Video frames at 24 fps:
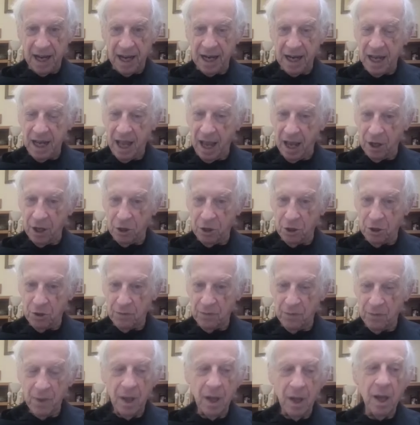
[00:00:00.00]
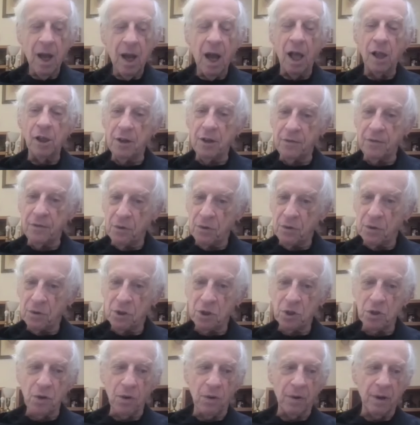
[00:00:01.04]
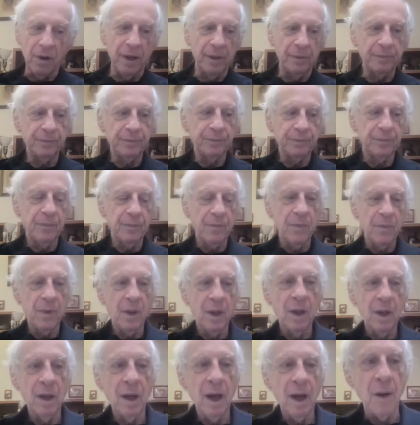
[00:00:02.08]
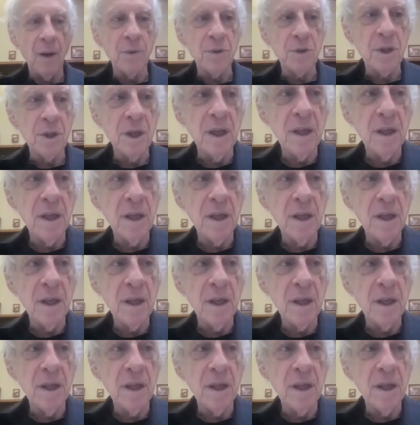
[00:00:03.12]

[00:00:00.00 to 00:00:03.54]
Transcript: any age. I'll give you the story. I was in